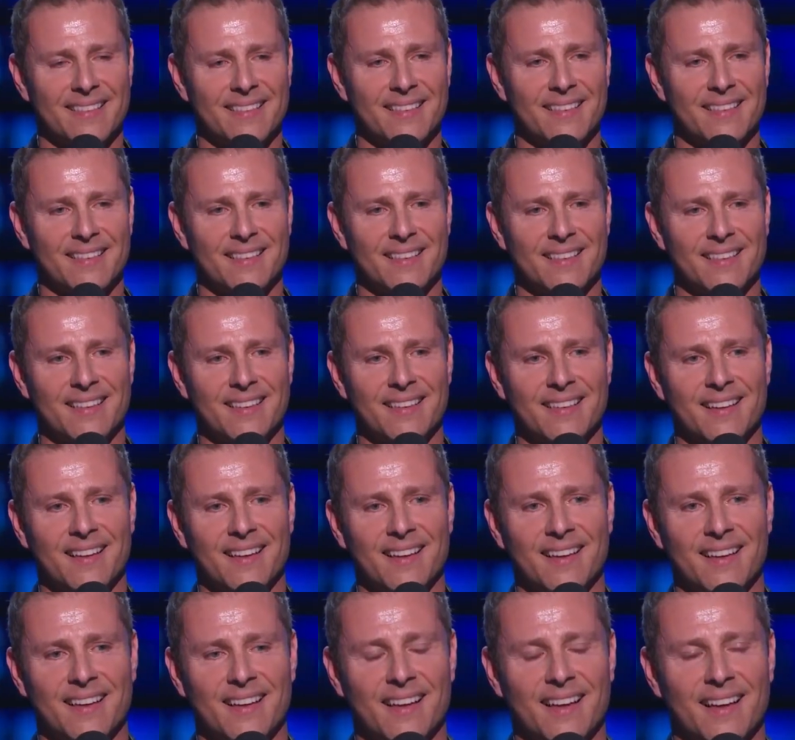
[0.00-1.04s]
You know, you're a
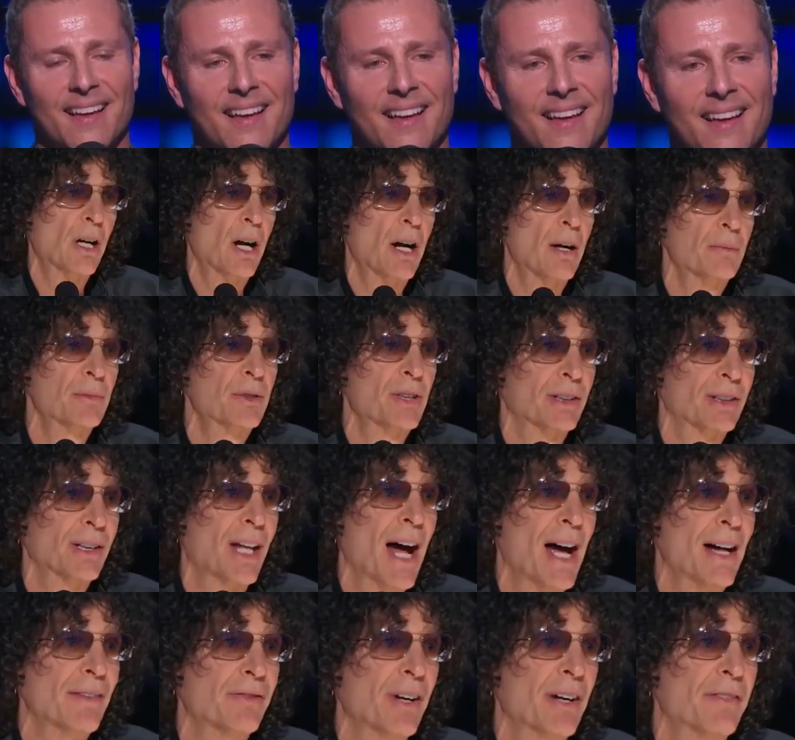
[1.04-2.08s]
cartoon come to
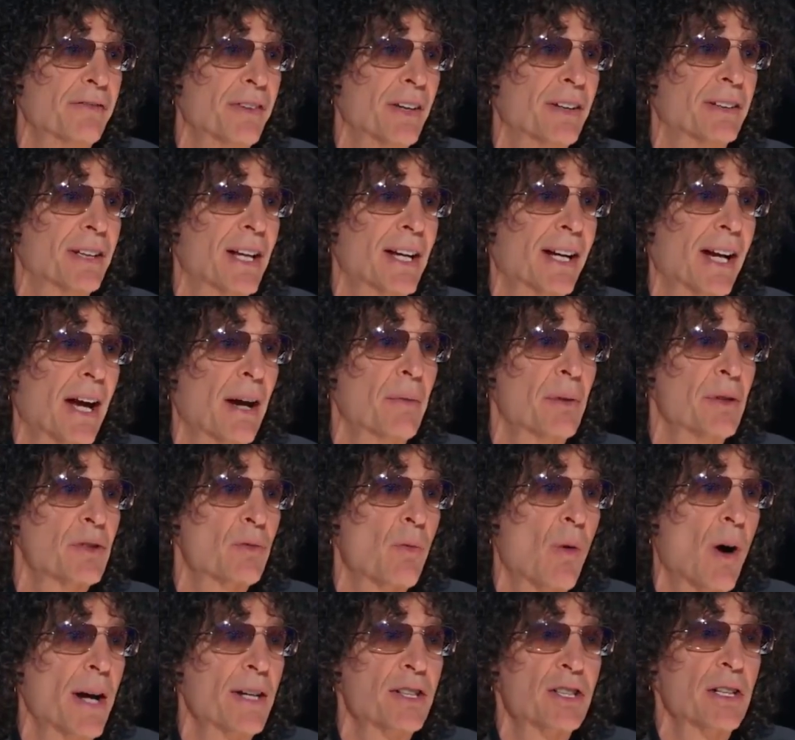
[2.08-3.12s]
life. I felt like I
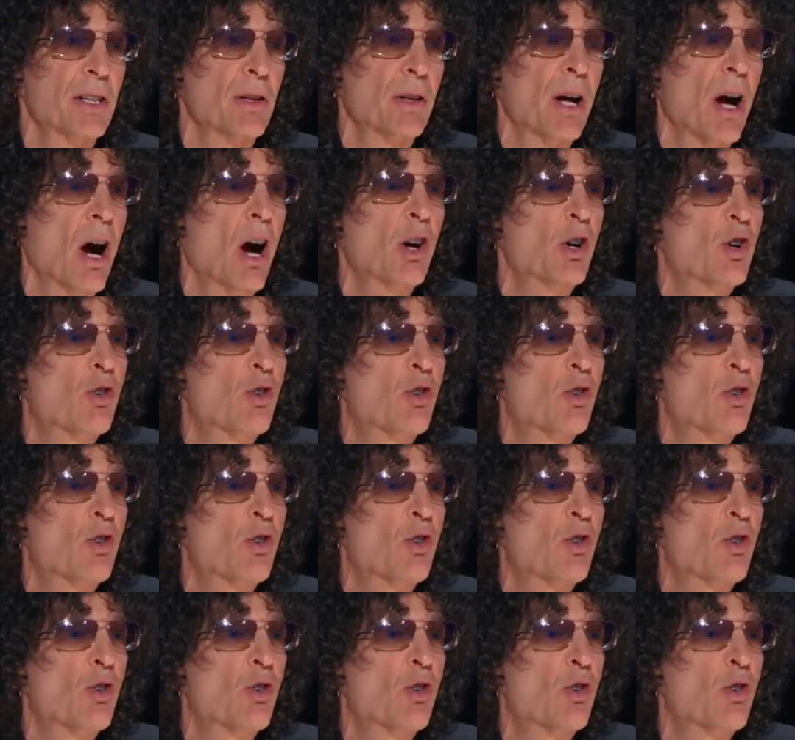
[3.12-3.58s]
was watching a